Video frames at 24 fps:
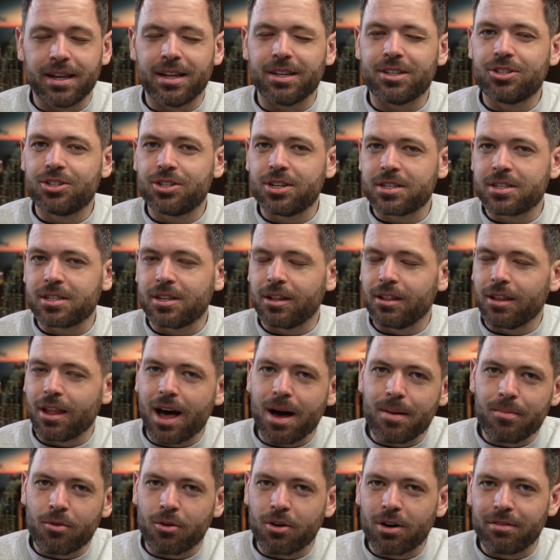It's just a
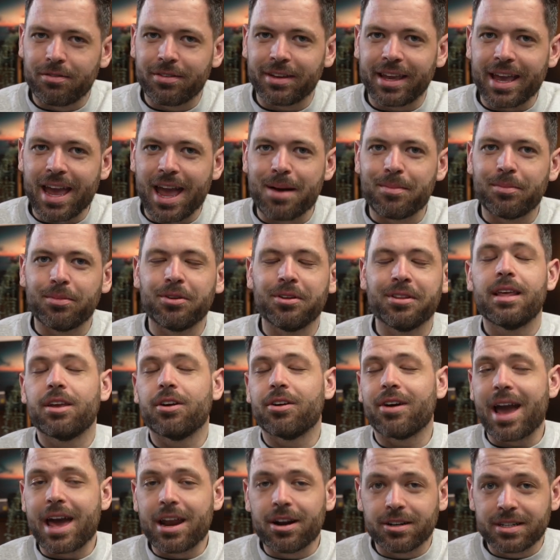lot more of a gamble that
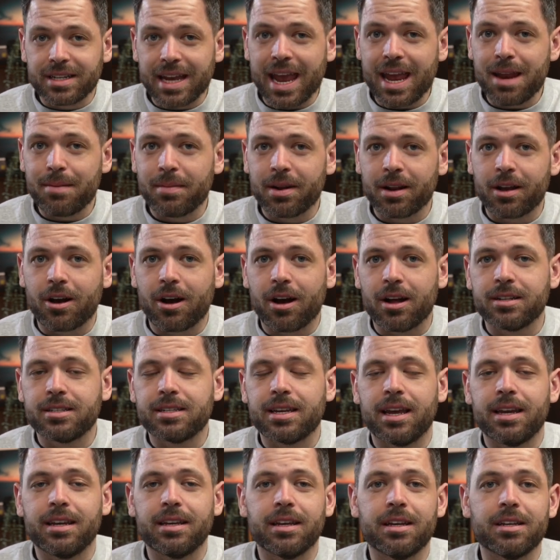your entertainment
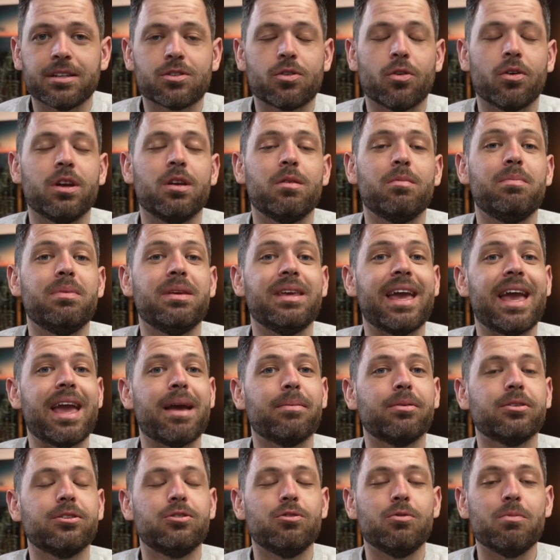content is going to be
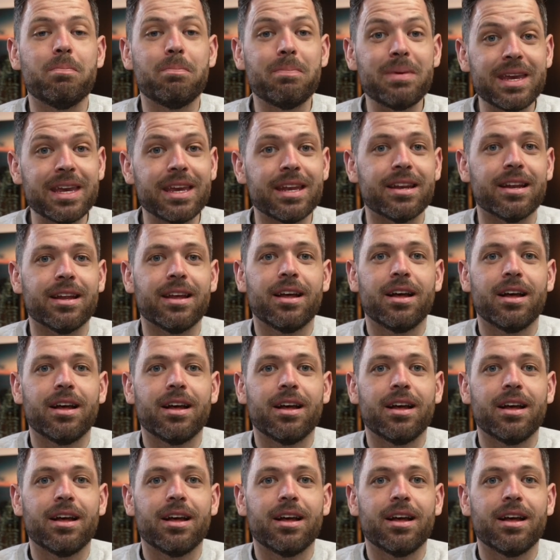able to beat